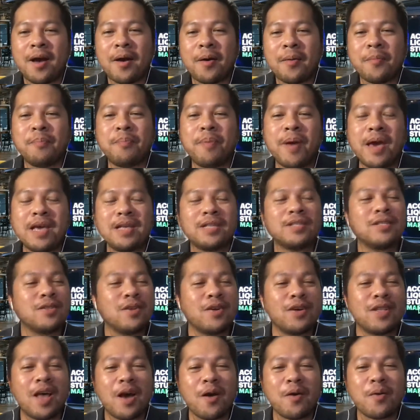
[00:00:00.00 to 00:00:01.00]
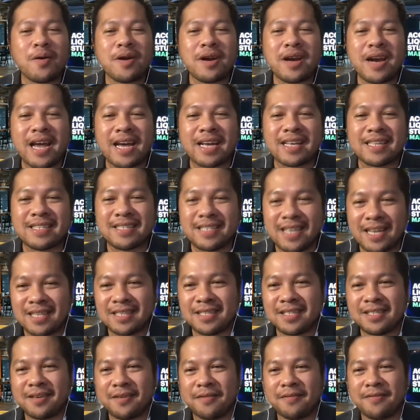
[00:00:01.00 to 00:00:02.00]
Based on our
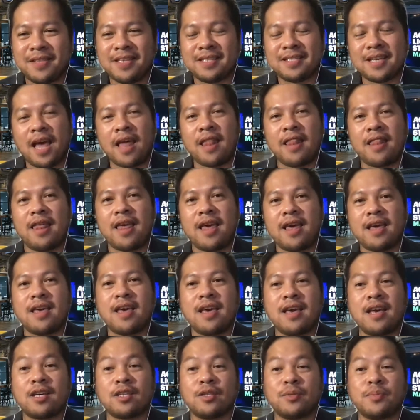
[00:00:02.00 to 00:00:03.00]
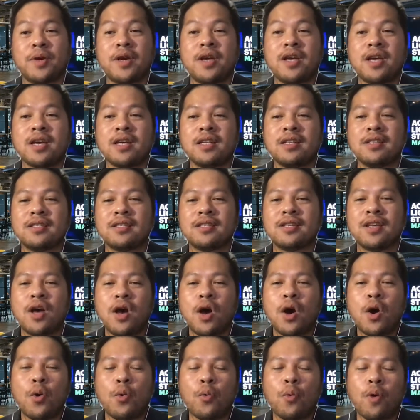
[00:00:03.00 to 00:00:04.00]
extensive design thinking experience,
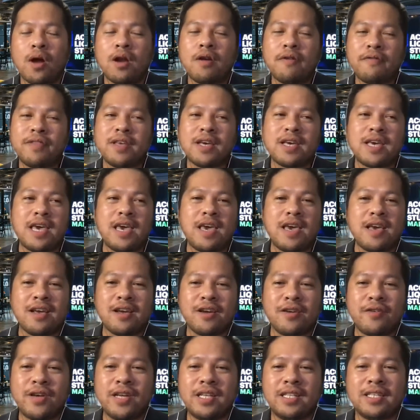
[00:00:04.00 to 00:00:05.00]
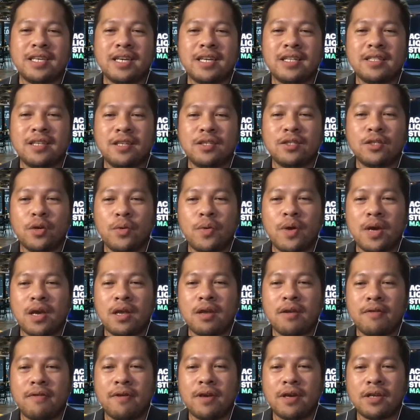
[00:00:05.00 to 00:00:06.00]
one of the key ingredients in doing
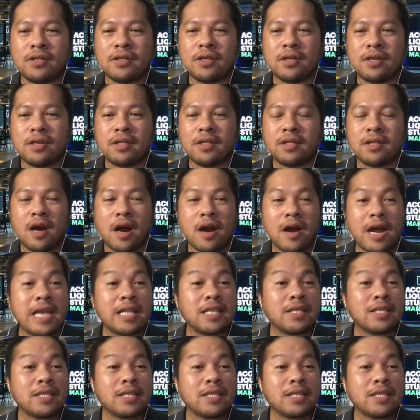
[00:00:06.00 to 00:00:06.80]
innovation are its